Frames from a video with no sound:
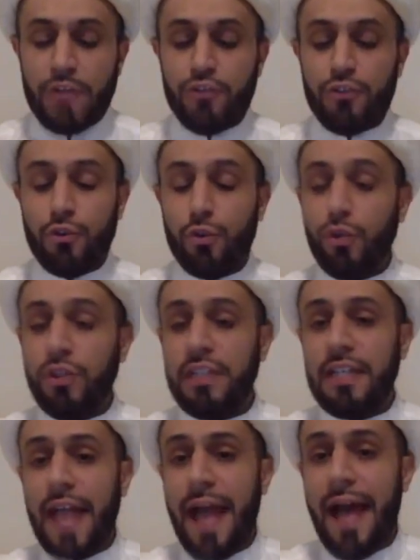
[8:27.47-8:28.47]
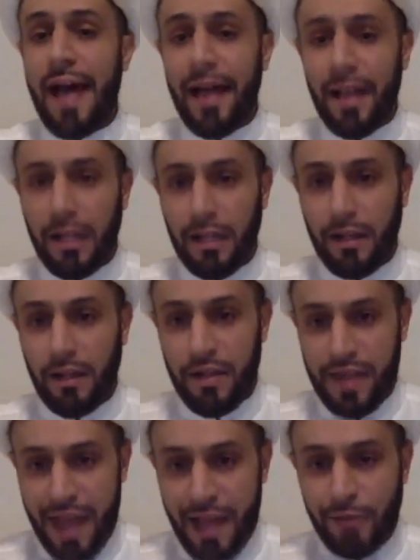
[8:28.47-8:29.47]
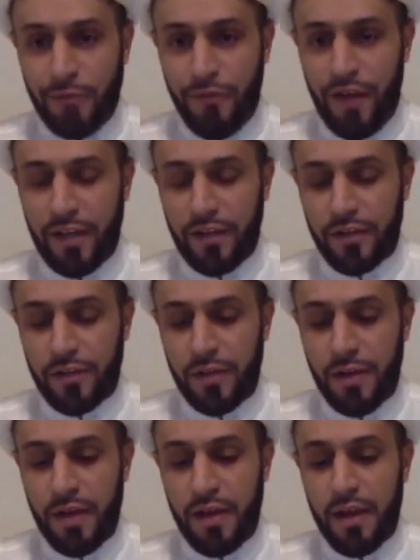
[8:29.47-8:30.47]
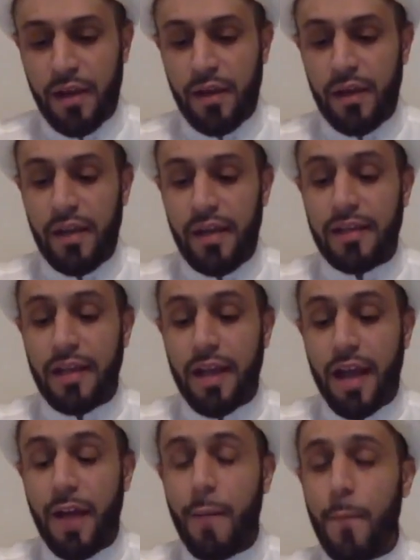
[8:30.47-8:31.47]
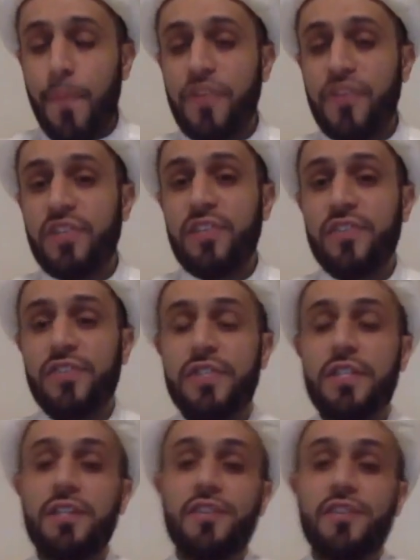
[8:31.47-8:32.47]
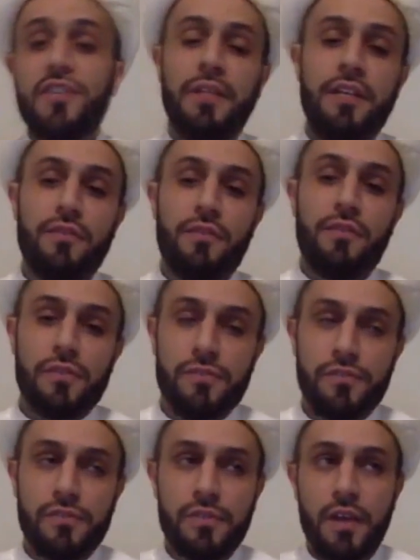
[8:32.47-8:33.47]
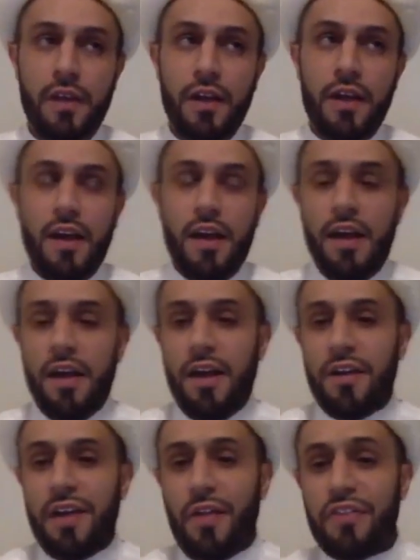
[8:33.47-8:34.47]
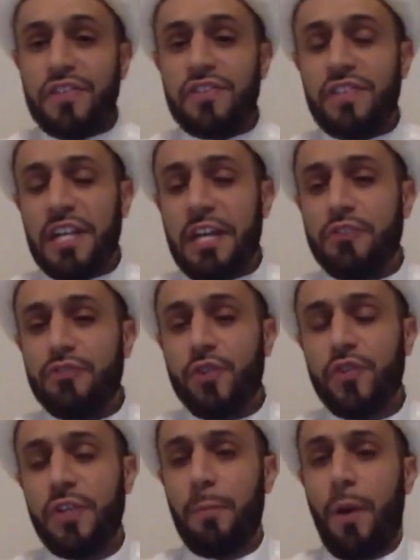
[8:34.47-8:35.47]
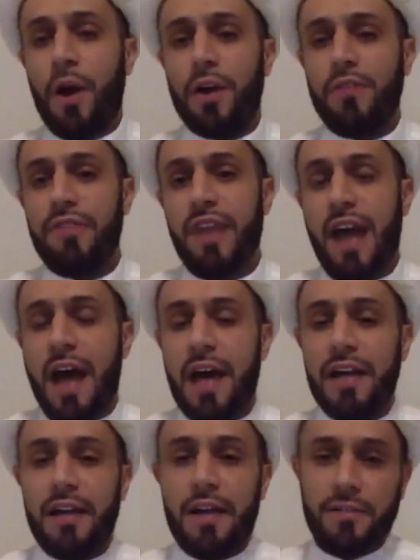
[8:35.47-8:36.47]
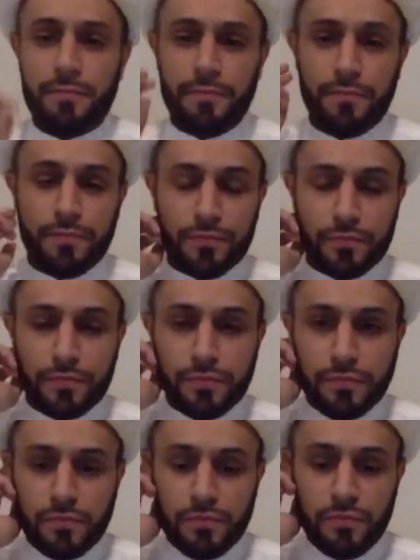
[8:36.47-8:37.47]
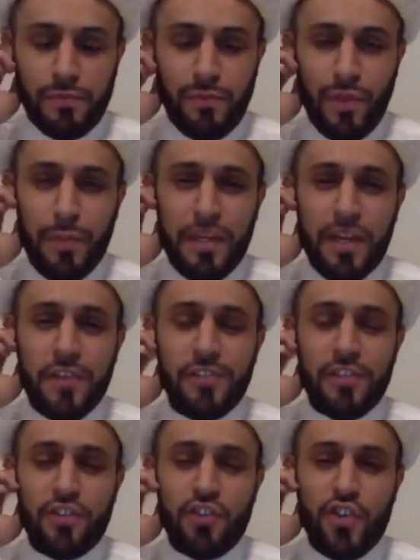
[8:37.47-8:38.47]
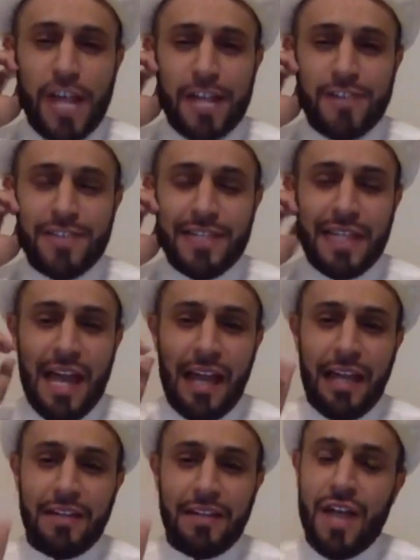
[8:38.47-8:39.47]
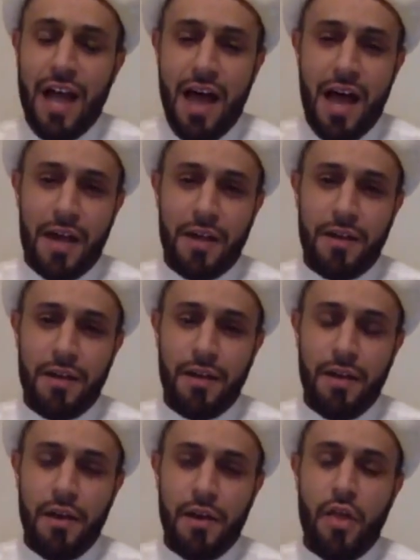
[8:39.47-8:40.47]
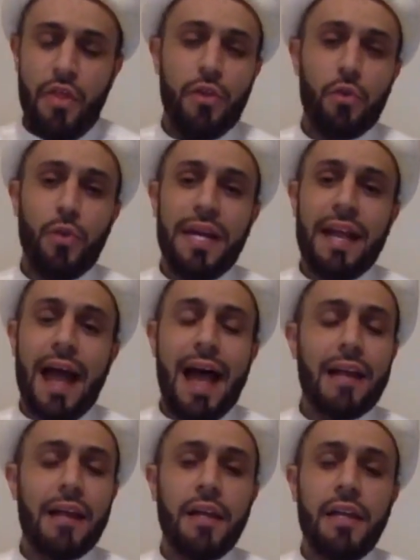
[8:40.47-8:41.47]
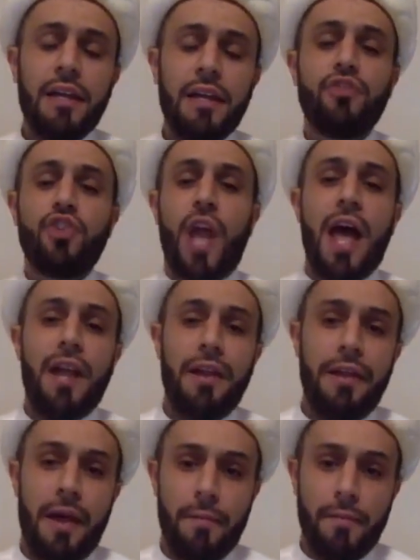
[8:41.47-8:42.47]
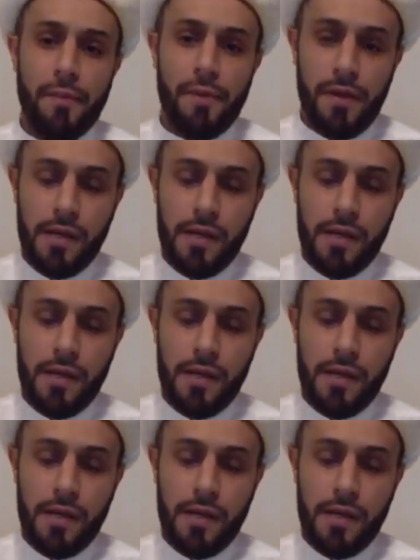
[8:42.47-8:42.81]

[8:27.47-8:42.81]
and truly hell, the hellfire, encompasses the disbelievers. Now this is an interesting part of the ayah because it sheds light on the reality of Jahannam.